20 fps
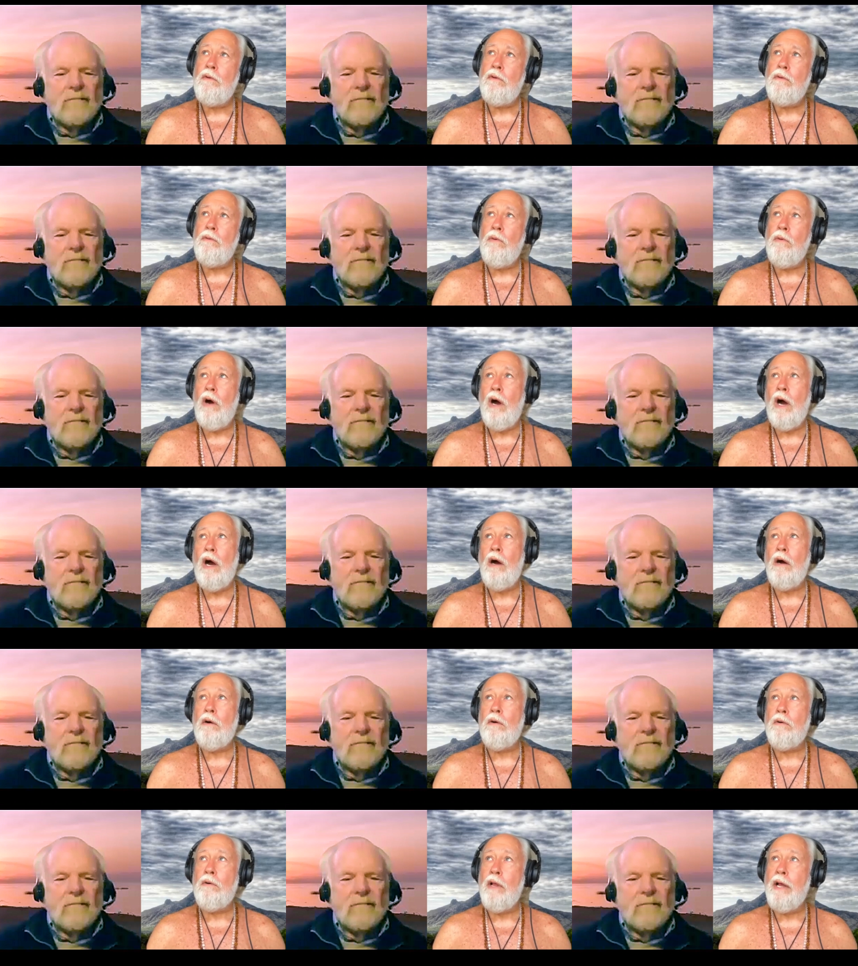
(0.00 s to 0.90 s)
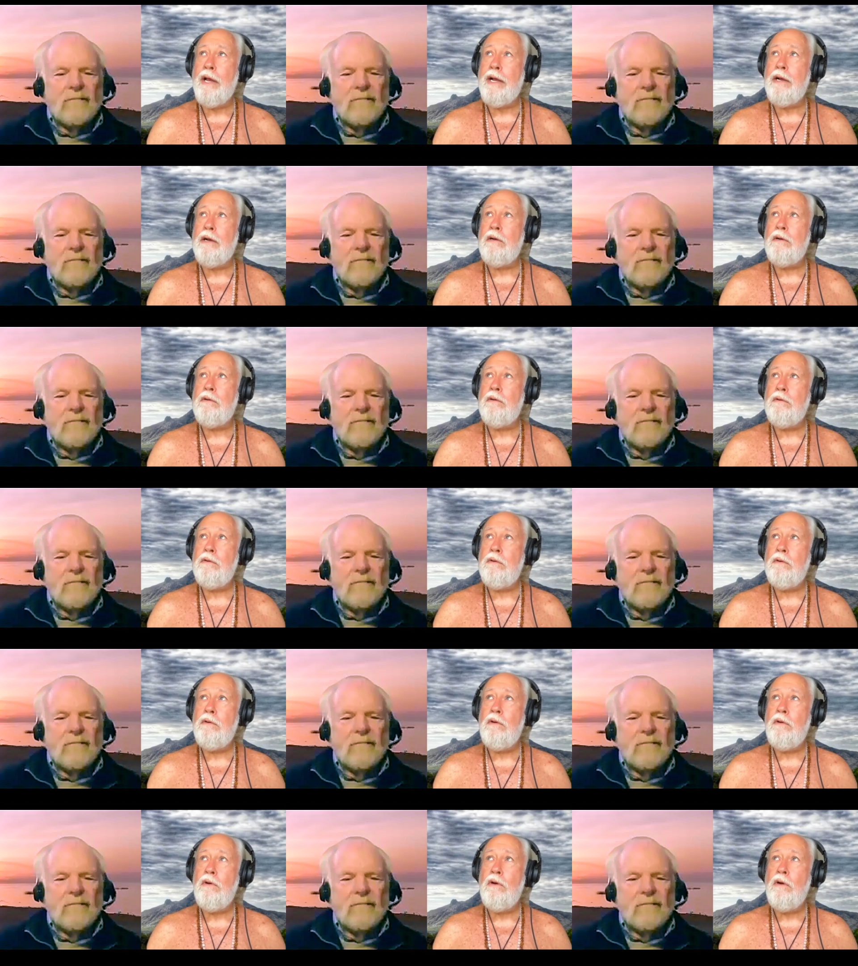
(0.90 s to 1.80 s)
Speaker 1: wow, like
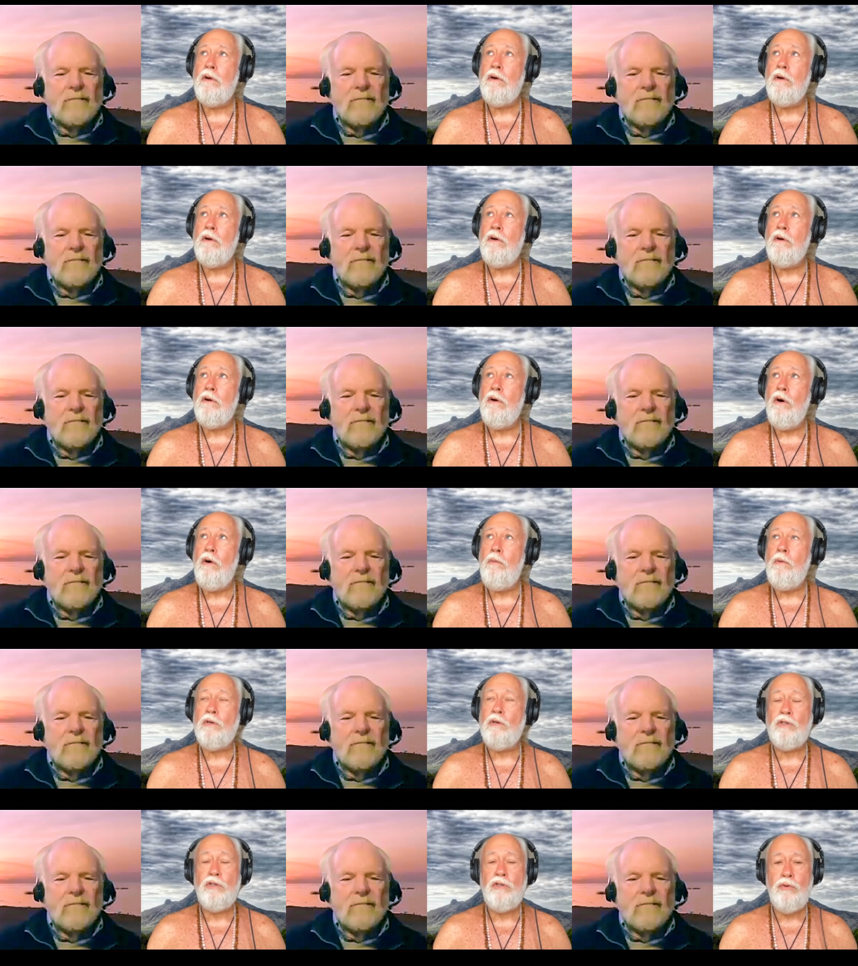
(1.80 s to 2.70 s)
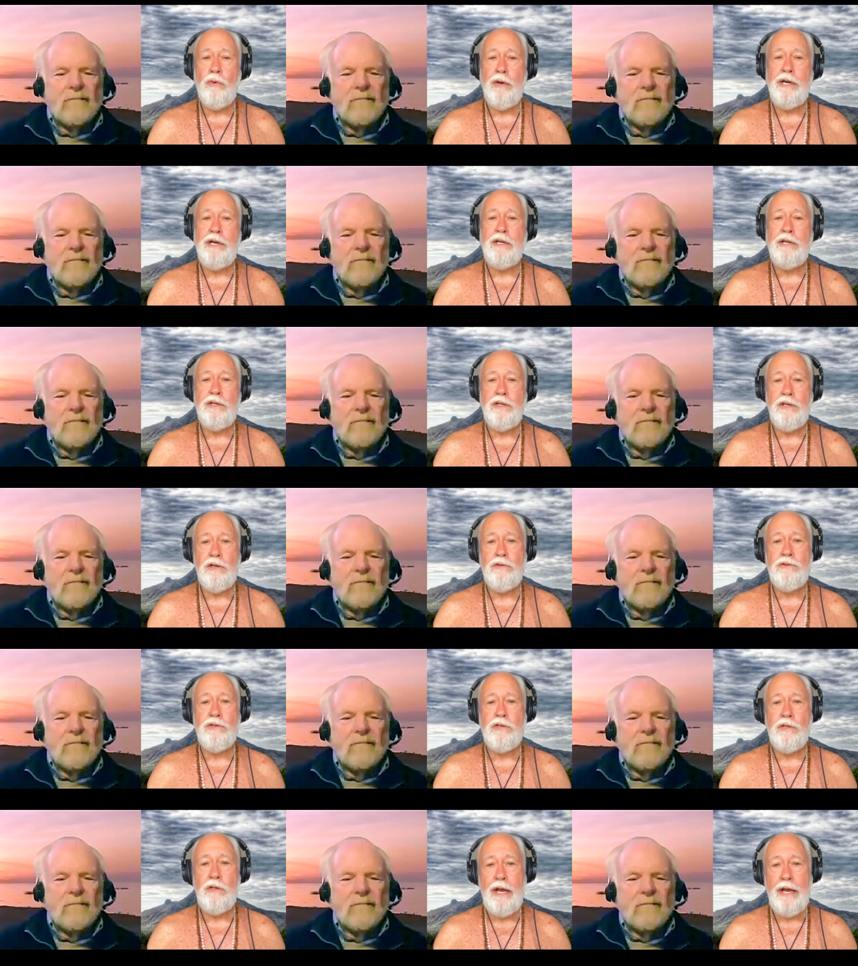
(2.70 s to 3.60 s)
almost 20
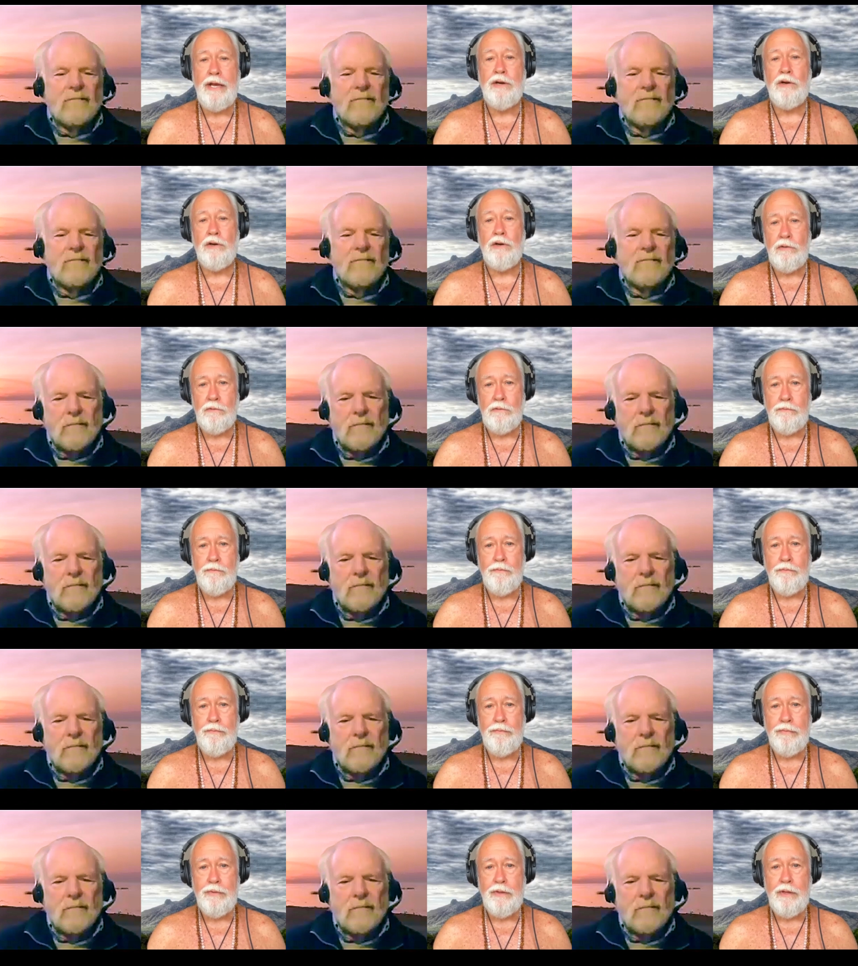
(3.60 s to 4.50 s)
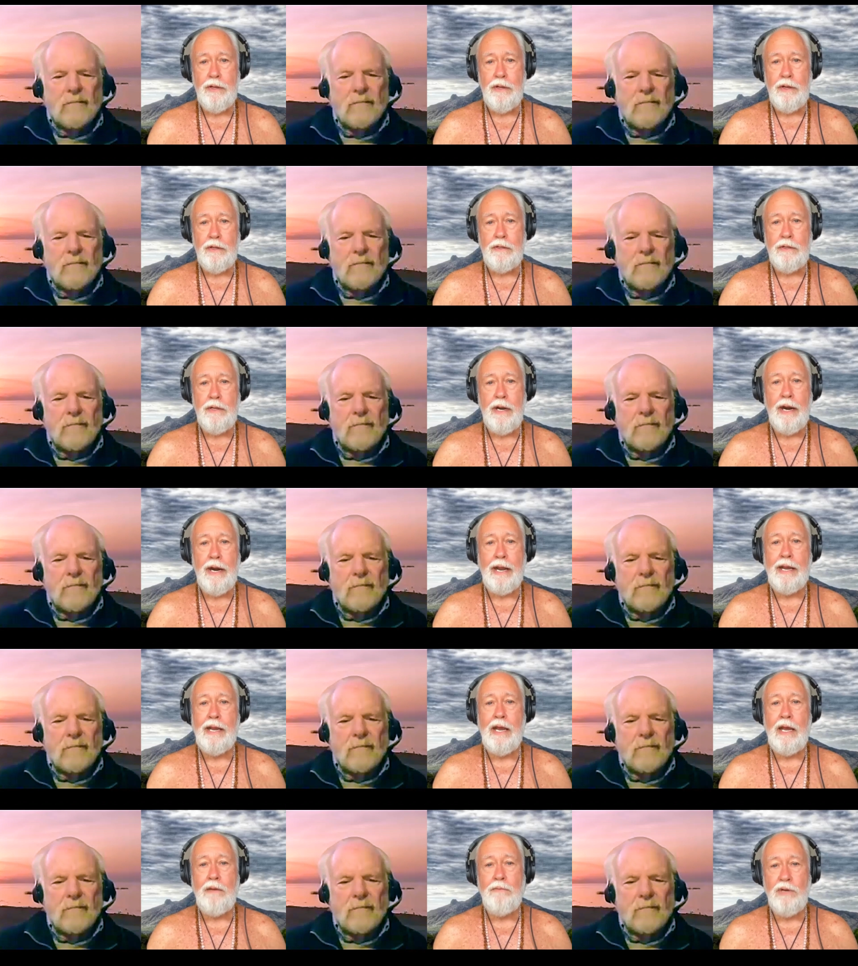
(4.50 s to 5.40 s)
years later that I
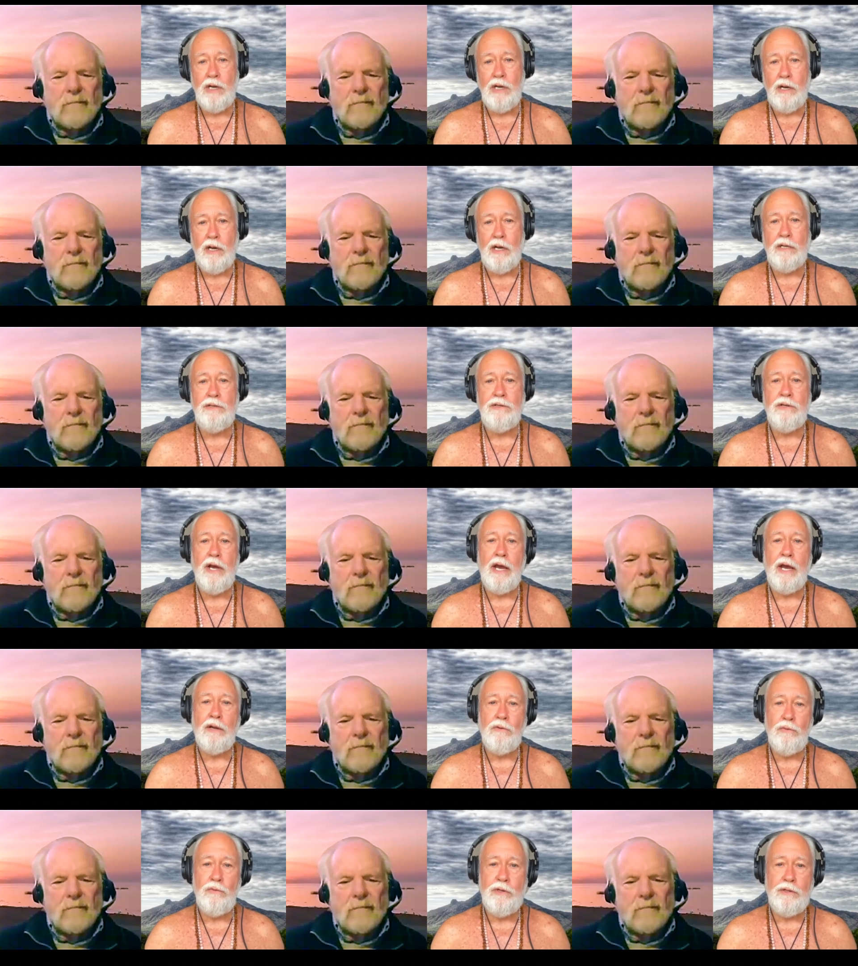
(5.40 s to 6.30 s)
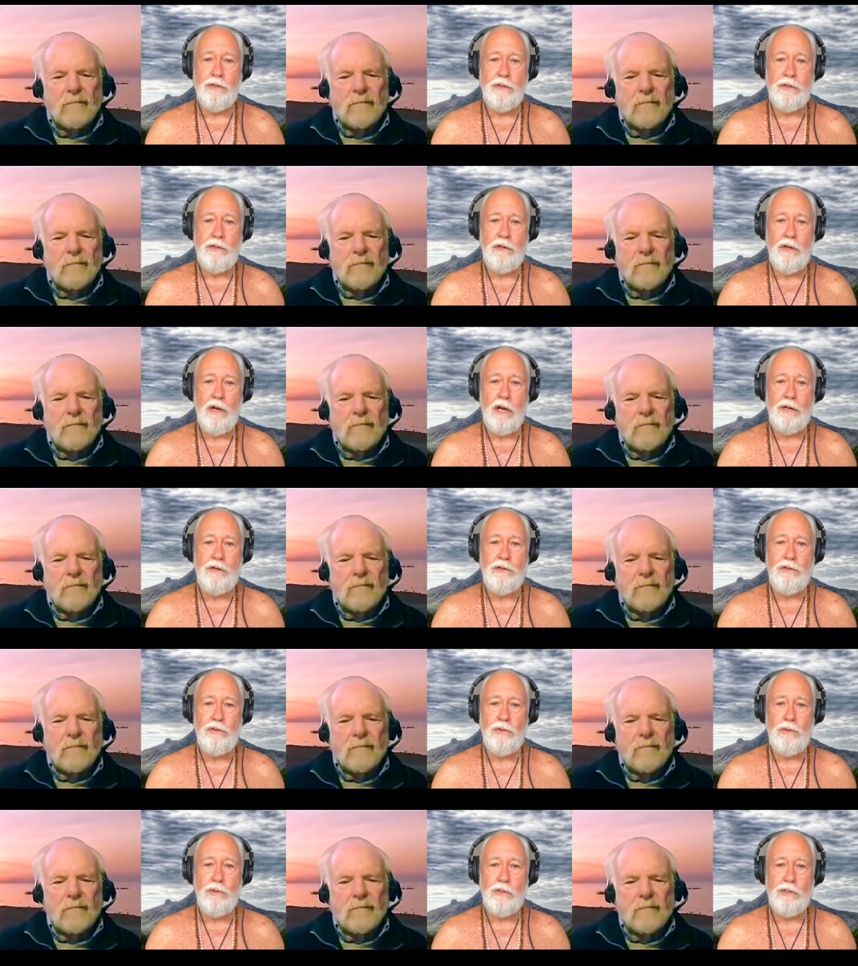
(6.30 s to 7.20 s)
came in contact with the non
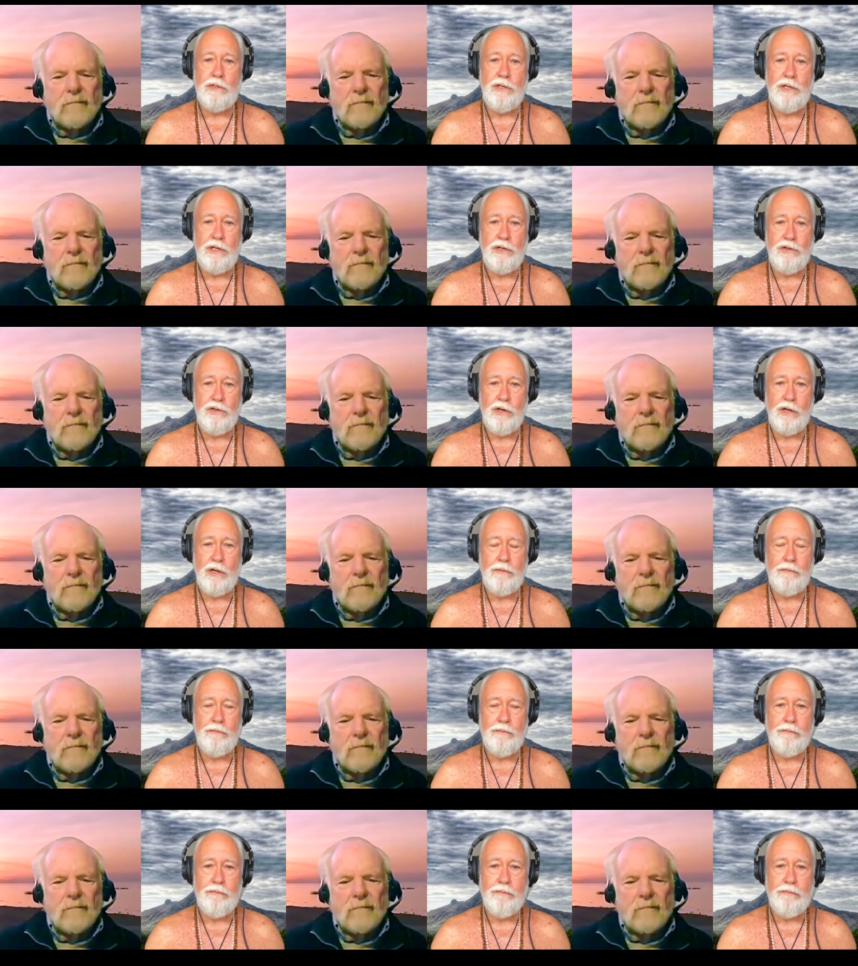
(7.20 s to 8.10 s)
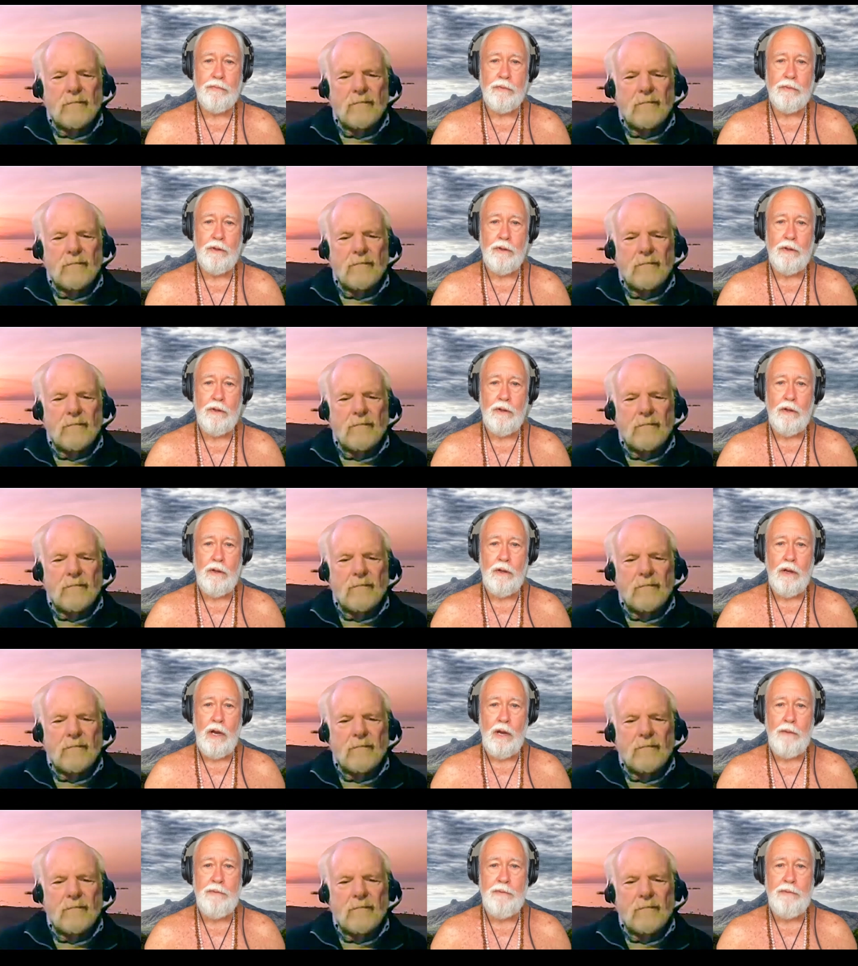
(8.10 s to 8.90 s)
dual teaching. Okay. I